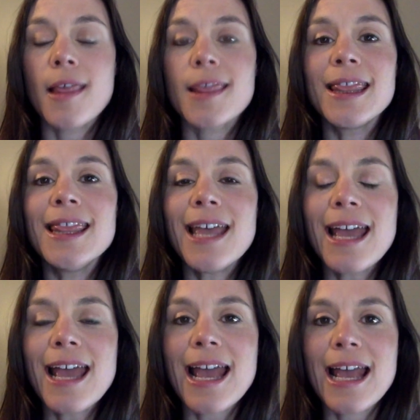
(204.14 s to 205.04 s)

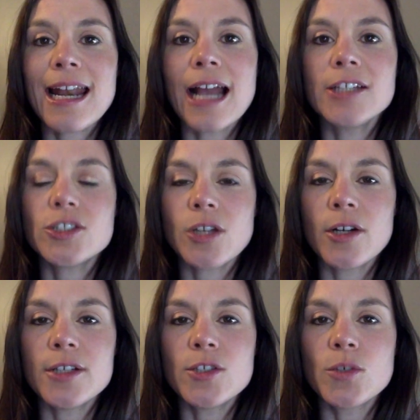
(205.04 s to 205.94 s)
then I
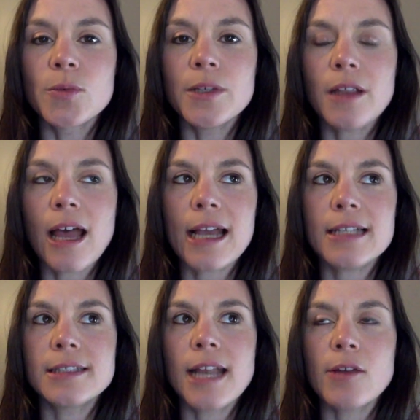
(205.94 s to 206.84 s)
started to
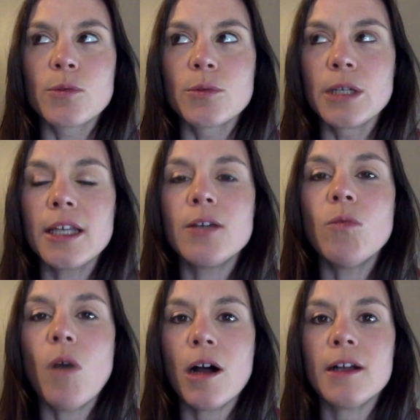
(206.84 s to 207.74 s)
realize that I really
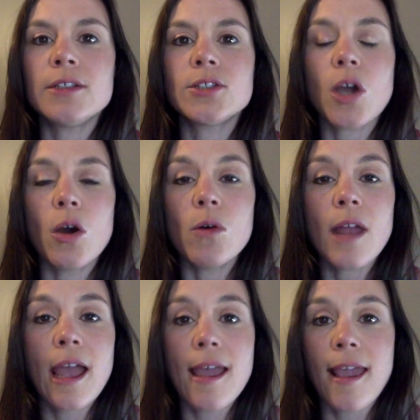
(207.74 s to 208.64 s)
was
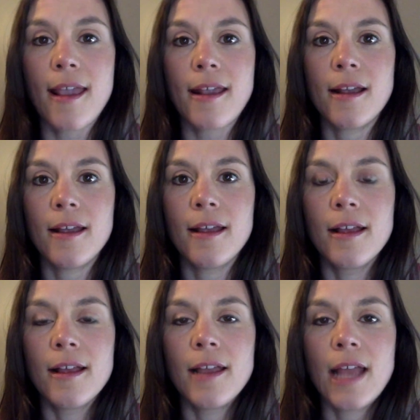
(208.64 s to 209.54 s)
okay.
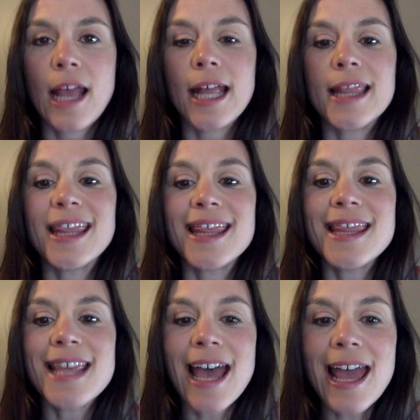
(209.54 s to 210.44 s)
And
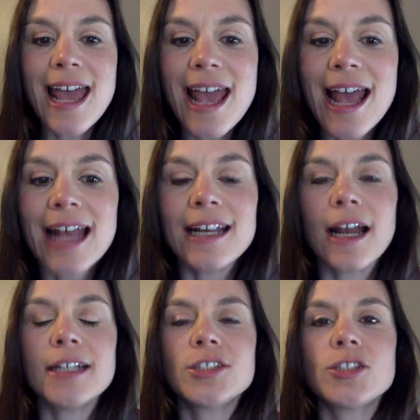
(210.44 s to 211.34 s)
then
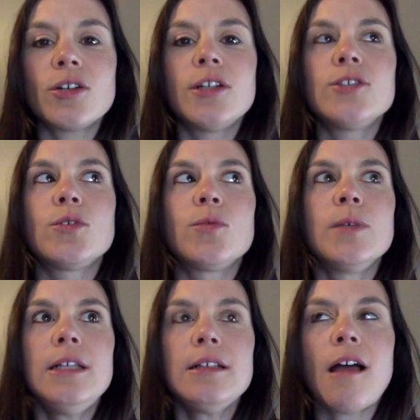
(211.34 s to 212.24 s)
I started to
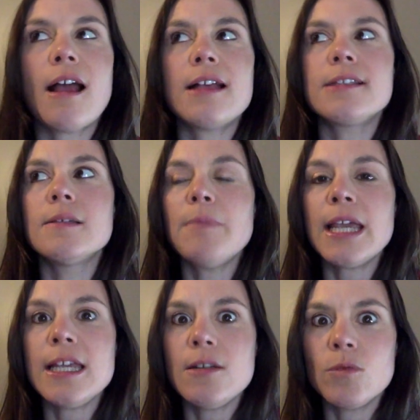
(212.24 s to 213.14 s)
realize the
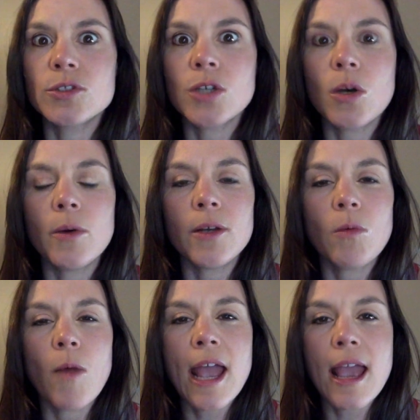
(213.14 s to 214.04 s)
pain was going
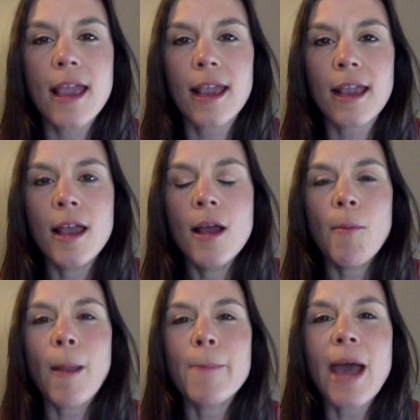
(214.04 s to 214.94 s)
away.
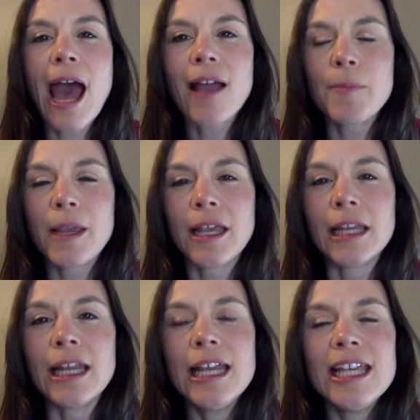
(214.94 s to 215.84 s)
My back
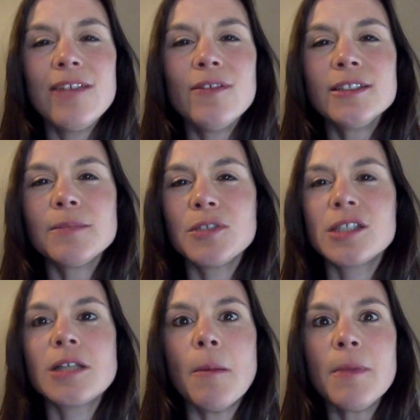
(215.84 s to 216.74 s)
pain, even some
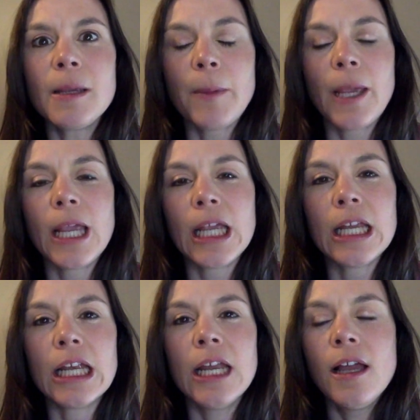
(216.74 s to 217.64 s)
stomach
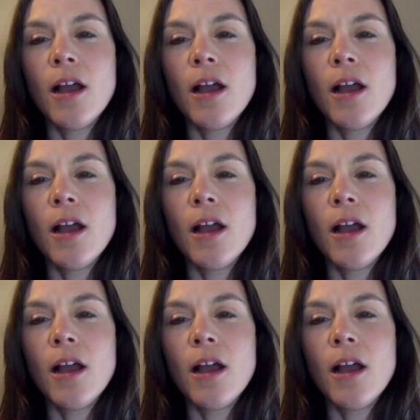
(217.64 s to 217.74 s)
pain,